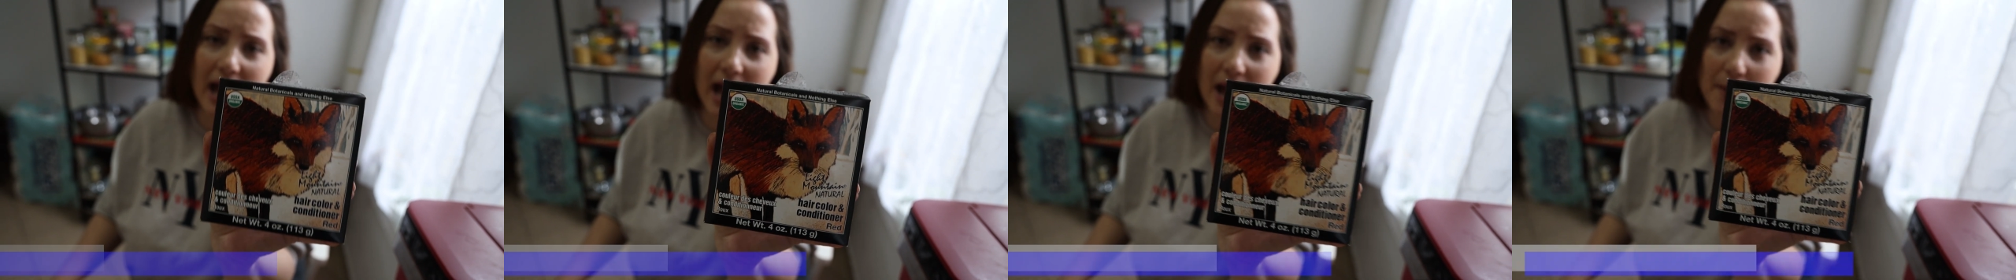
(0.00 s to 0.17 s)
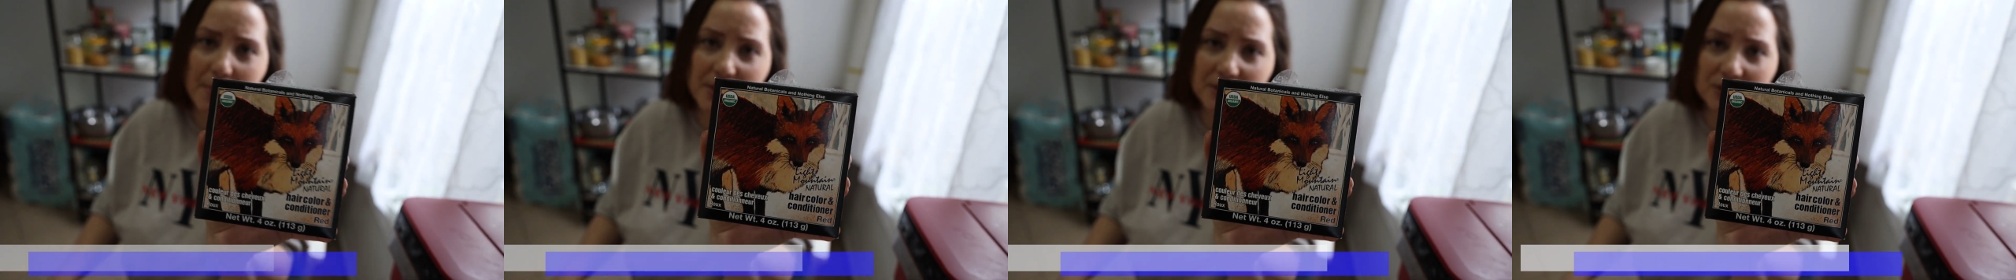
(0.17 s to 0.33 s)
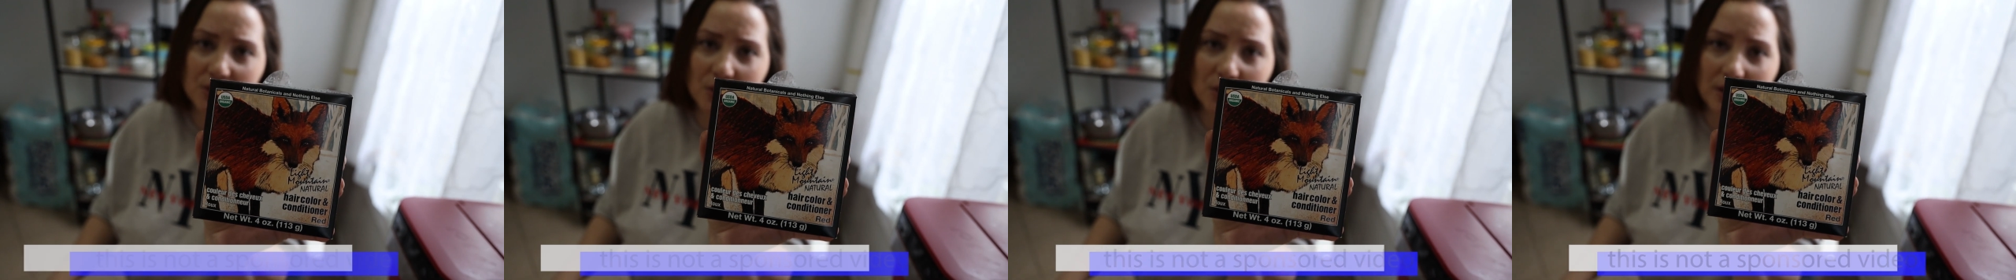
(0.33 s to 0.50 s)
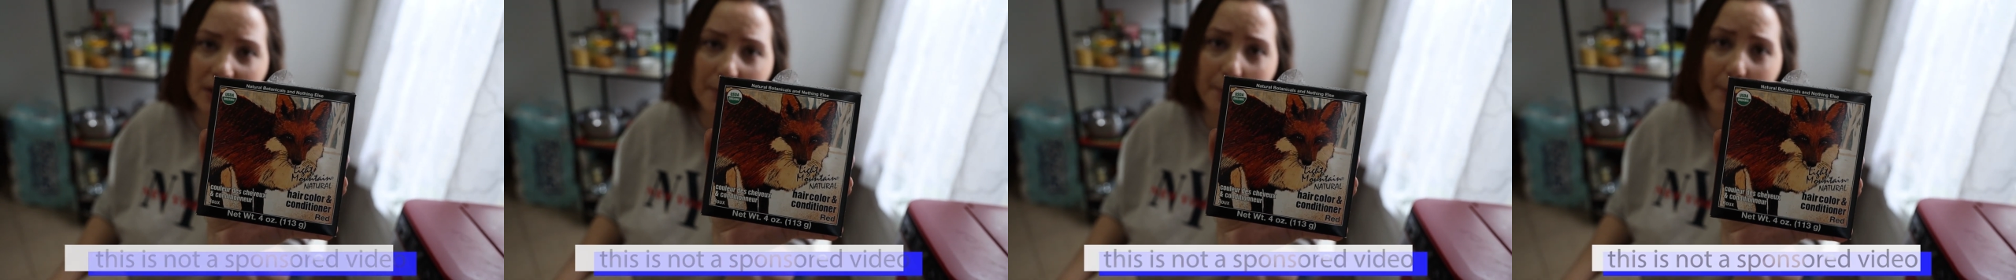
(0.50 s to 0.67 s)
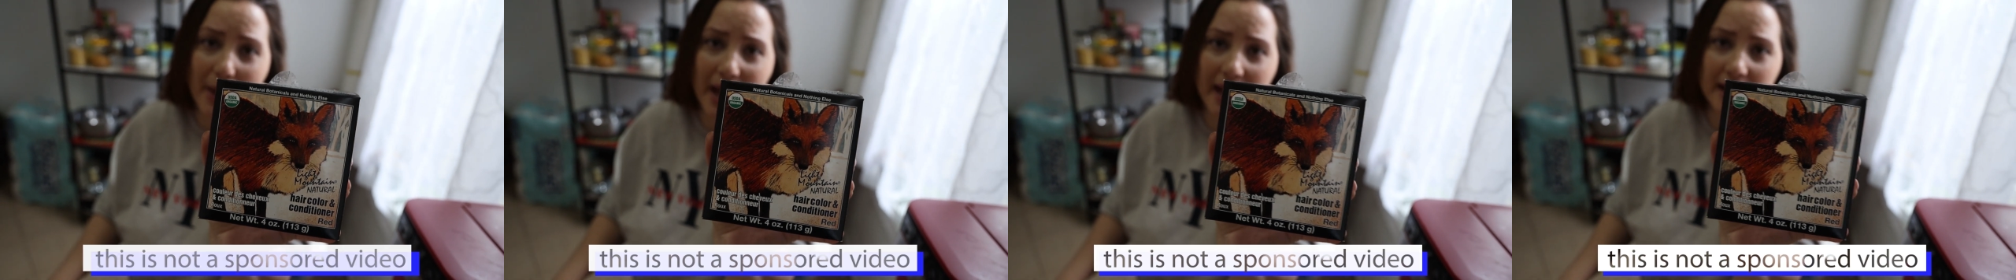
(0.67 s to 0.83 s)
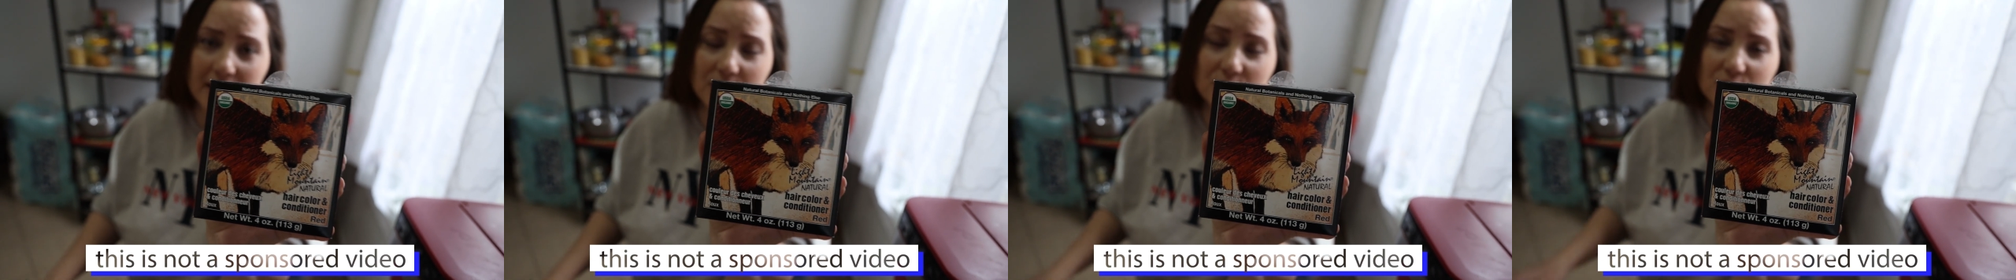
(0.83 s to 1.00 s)
Amazon a
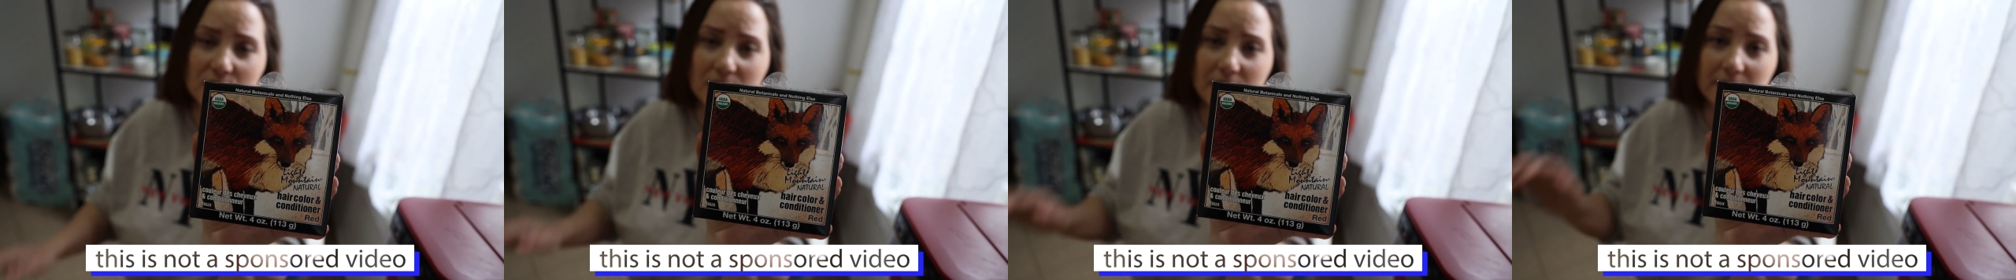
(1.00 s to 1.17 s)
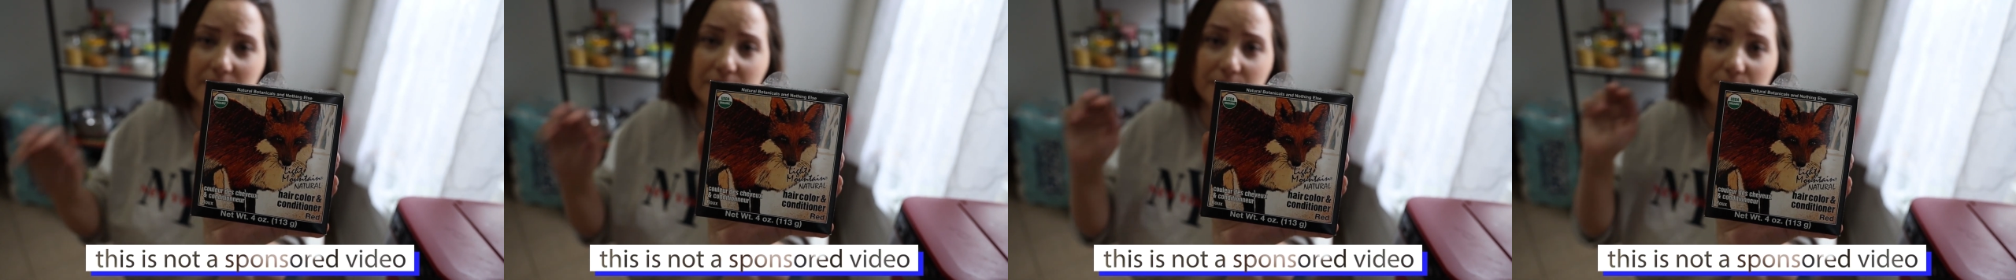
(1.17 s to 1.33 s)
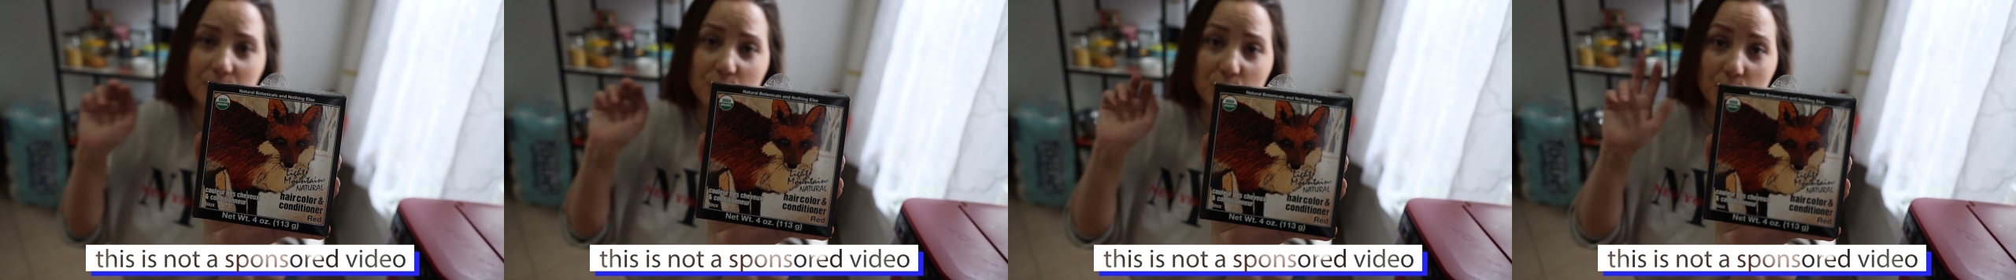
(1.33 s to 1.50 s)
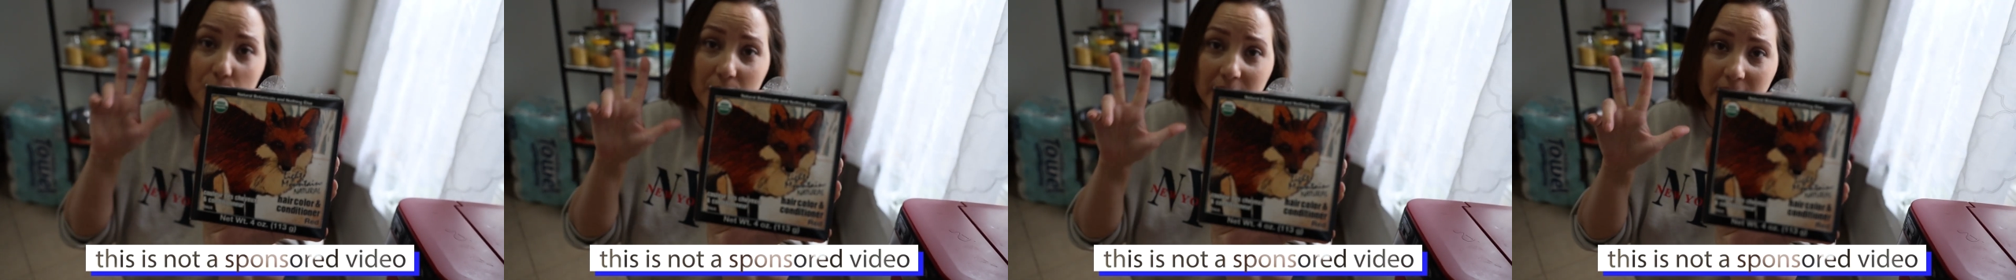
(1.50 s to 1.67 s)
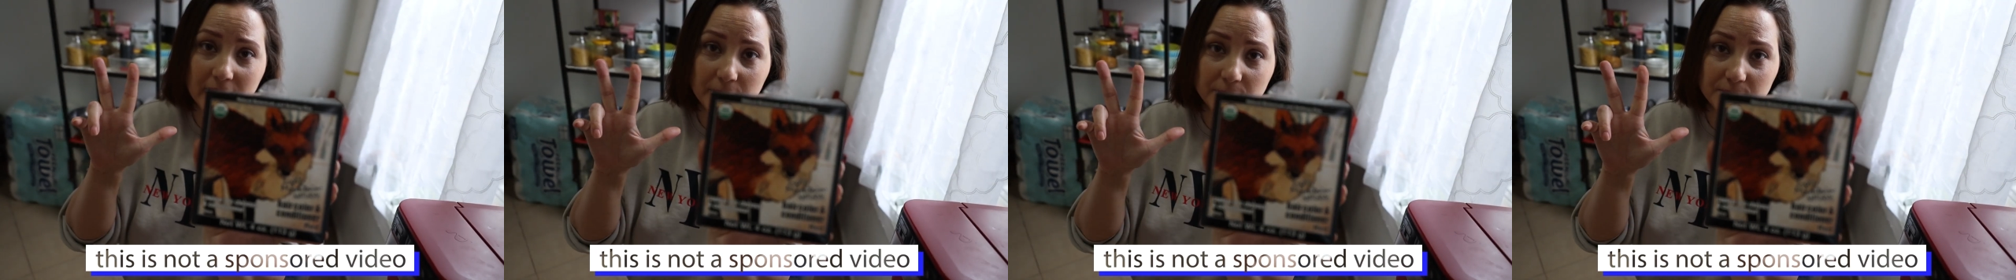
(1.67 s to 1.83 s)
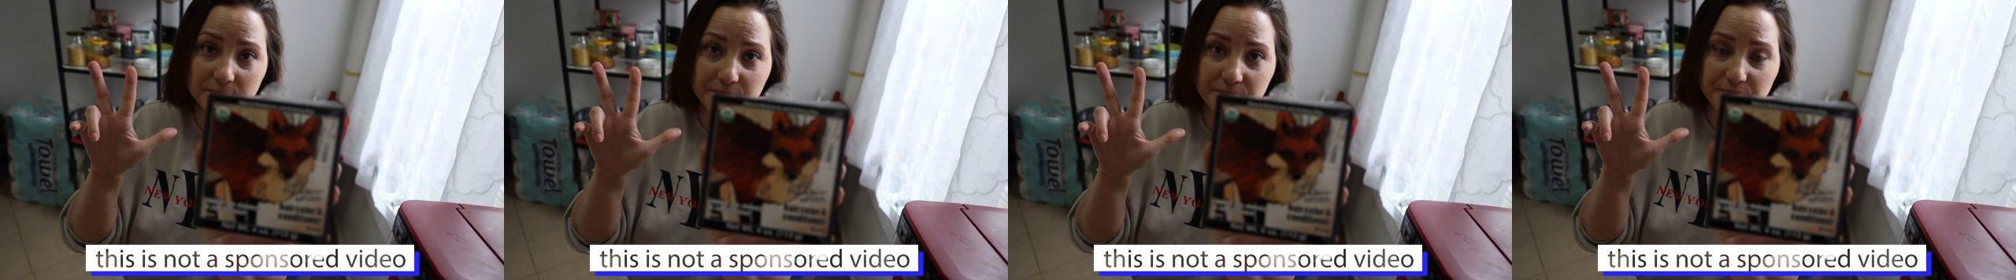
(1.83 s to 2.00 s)
package of
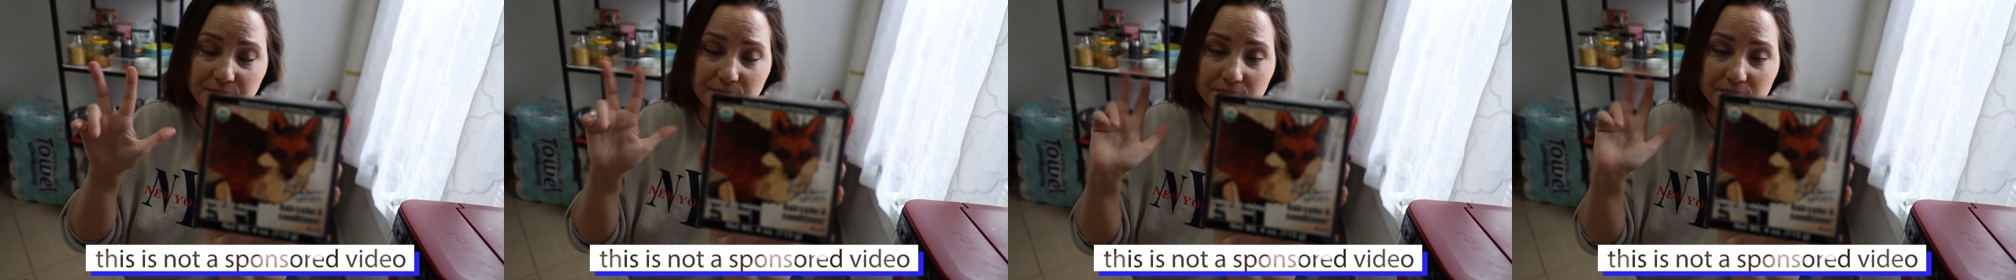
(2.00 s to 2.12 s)
3.